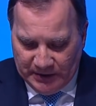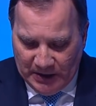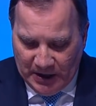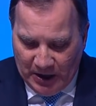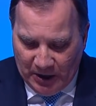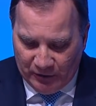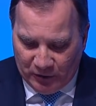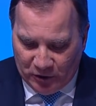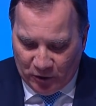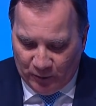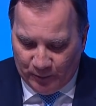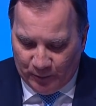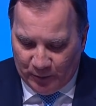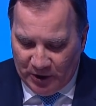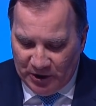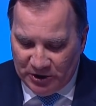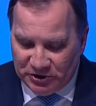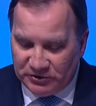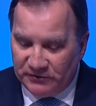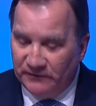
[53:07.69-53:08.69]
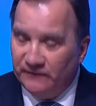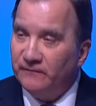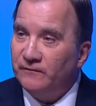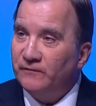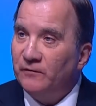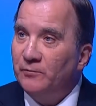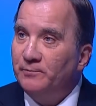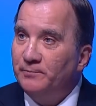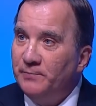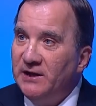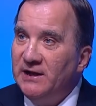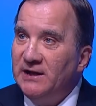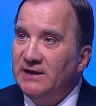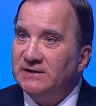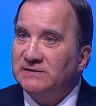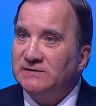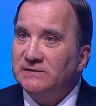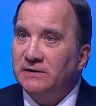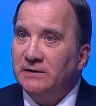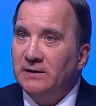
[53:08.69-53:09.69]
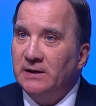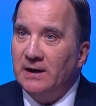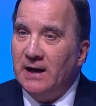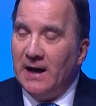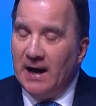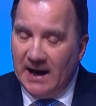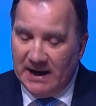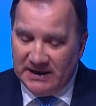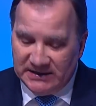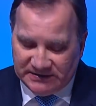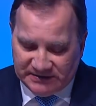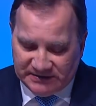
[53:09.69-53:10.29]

our cooperation for peace and